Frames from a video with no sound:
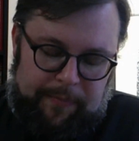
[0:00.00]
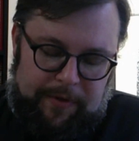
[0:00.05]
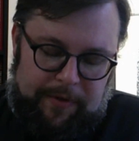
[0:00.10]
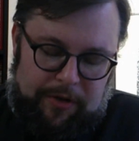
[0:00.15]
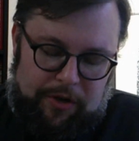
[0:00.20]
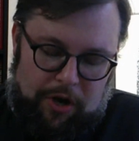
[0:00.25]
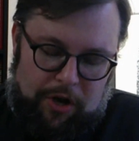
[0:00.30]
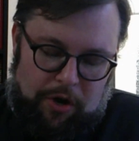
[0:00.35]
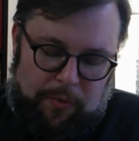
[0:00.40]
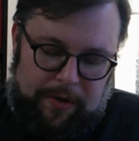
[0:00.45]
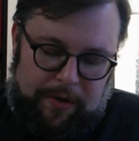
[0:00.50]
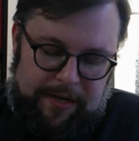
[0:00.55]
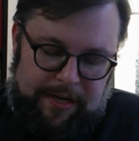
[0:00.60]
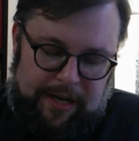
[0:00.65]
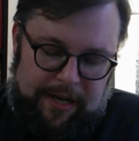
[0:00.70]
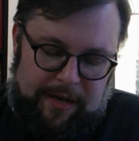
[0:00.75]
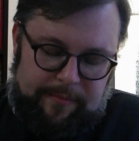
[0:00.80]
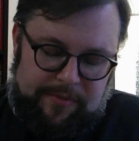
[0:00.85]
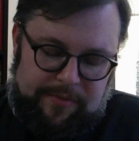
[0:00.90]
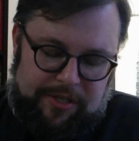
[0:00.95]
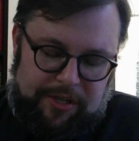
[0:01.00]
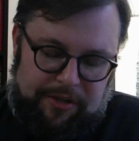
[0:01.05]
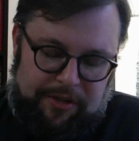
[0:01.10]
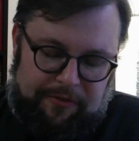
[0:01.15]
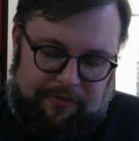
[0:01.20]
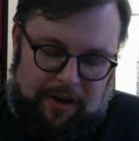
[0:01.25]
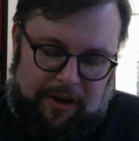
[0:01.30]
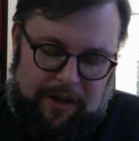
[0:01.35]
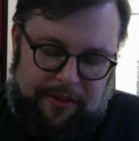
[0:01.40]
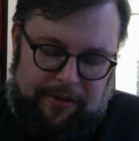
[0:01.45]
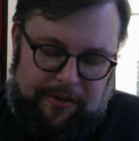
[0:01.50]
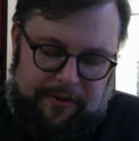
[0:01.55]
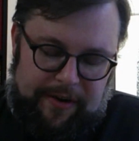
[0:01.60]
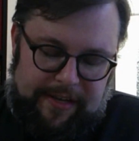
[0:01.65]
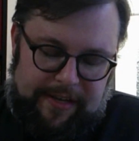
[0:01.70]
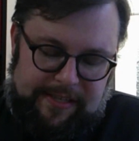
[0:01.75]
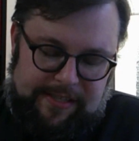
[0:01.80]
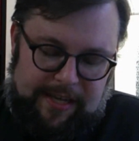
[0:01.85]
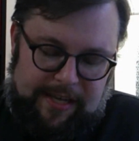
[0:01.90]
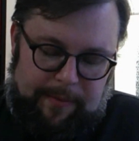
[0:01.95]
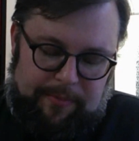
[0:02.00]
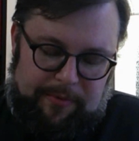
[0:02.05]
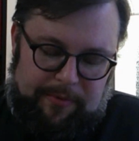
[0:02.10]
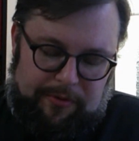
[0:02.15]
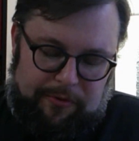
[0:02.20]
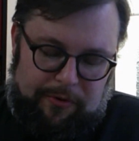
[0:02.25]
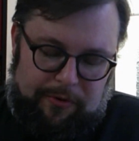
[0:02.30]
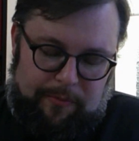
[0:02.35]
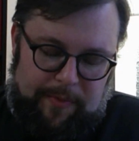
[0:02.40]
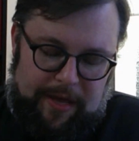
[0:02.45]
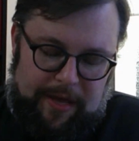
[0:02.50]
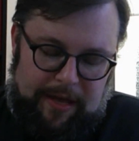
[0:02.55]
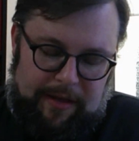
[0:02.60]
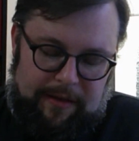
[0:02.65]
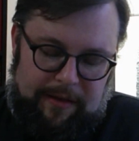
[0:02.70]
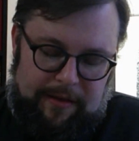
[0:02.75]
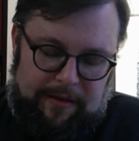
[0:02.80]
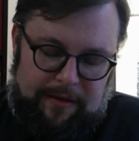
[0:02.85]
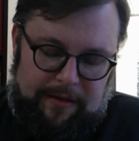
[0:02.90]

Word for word: No one comes to the Father except through me.